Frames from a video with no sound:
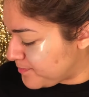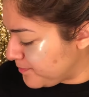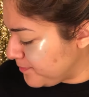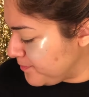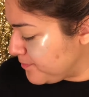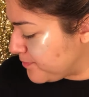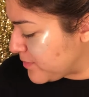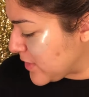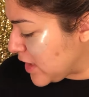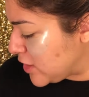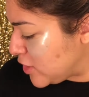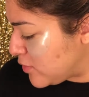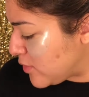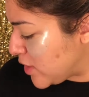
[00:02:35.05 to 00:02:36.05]

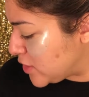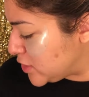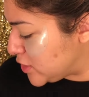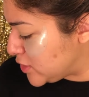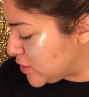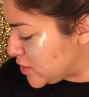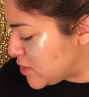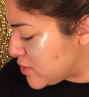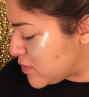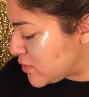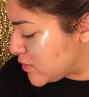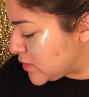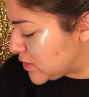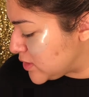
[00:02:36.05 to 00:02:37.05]
And you want to
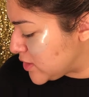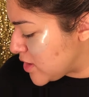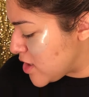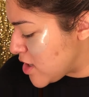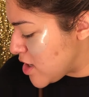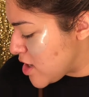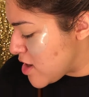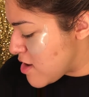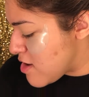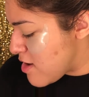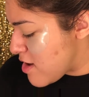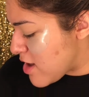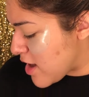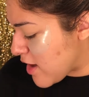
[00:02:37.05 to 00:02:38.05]
use
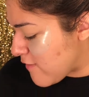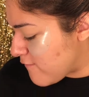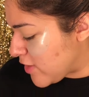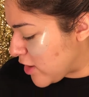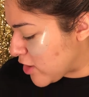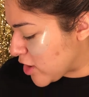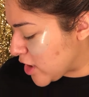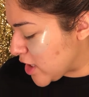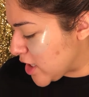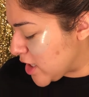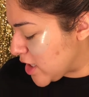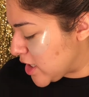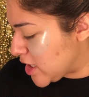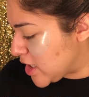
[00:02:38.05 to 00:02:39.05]
a
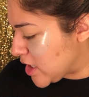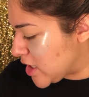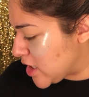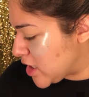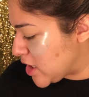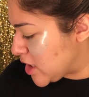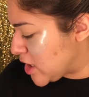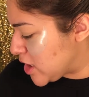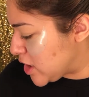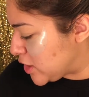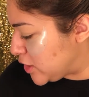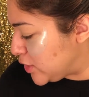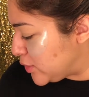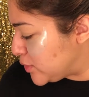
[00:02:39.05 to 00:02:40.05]
very
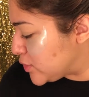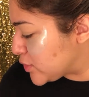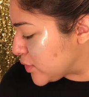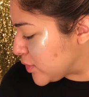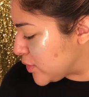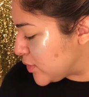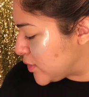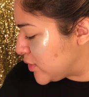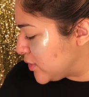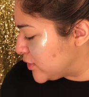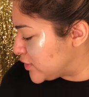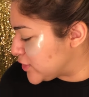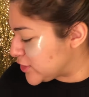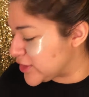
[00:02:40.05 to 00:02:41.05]
neutral
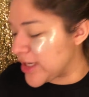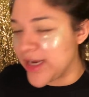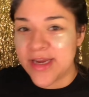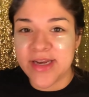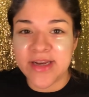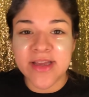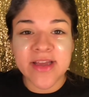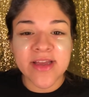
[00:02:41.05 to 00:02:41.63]
shade.